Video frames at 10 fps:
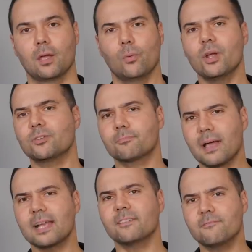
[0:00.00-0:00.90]
which
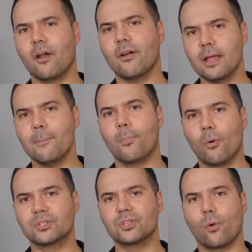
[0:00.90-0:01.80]
begs a very
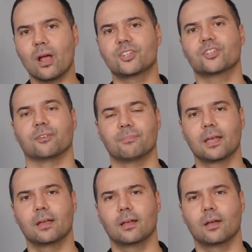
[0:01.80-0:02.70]
important question.
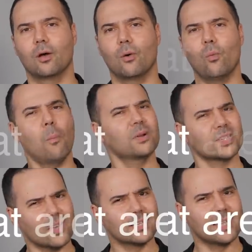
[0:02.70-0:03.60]
What
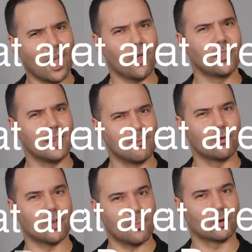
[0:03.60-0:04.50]
precisely are the
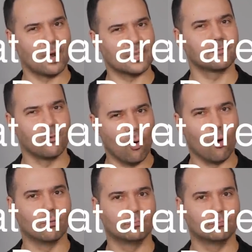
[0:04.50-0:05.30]
Liberal Democrats for?